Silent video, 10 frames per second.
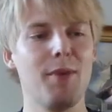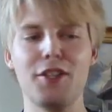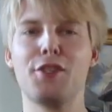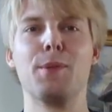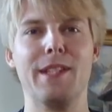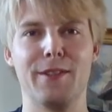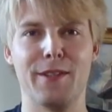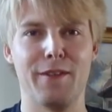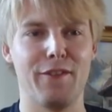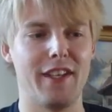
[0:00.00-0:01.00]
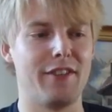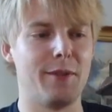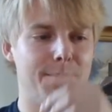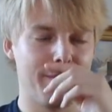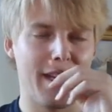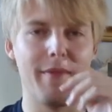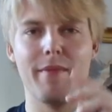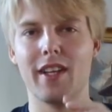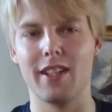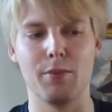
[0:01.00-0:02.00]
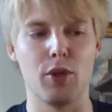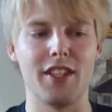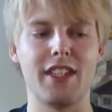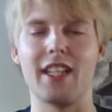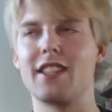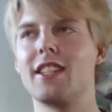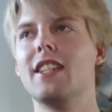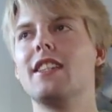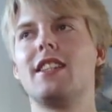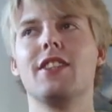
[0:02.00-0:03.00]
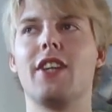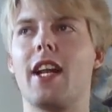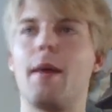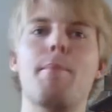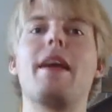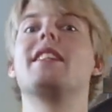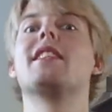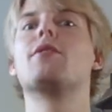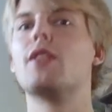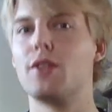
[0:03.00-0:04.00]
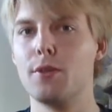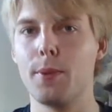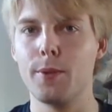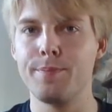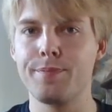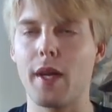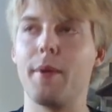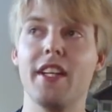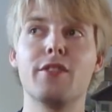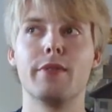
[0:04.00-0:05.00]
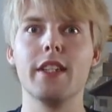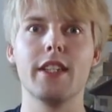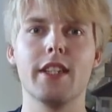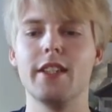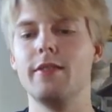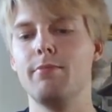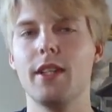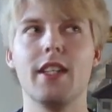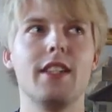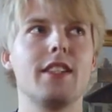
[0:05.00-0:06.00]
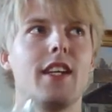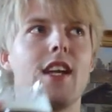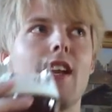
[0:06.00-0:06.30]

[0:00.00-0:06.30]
much sweeter in the flavor and a little more intense. Still not an amazing quadruple. I mean, it's really good, but it's not